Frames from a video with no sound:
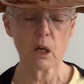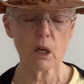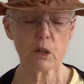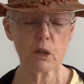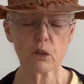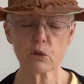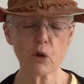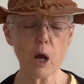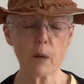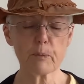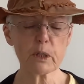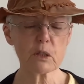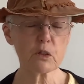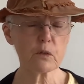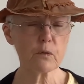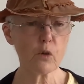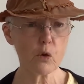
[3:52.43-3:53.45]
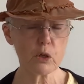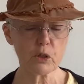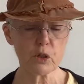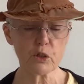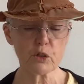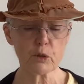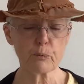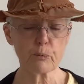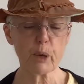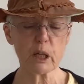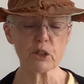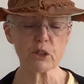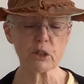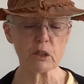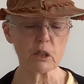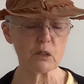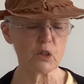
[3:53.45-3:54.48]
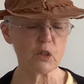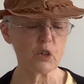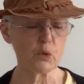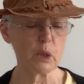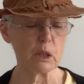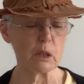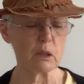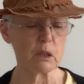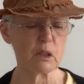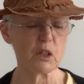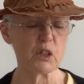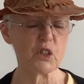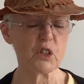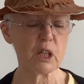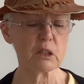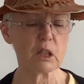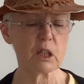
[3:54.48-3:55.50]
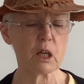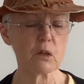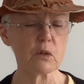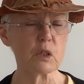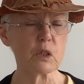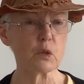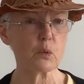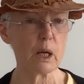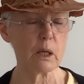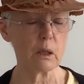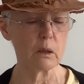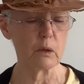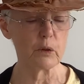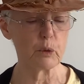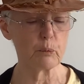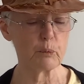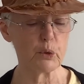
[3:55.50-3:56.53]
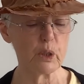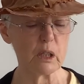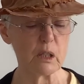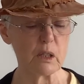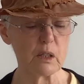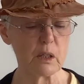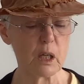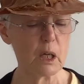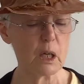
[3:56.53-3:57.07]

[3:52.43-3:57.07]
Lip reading: The droppings of horses are pungent and sweet. The scent carries well on the breeze.